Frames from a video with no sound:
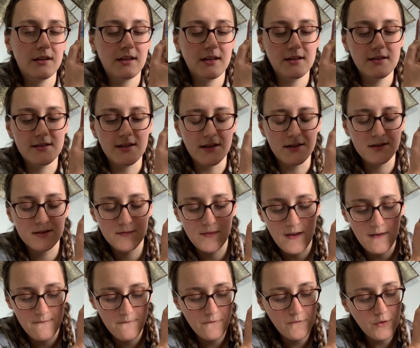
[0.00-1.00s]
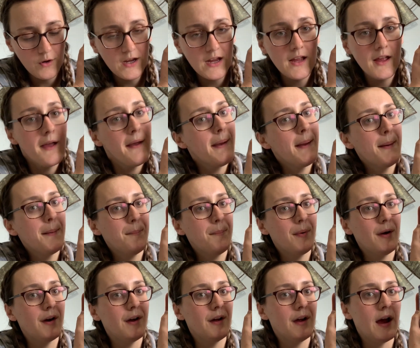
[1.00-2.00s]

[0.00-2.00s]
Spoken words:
condensed fat free, but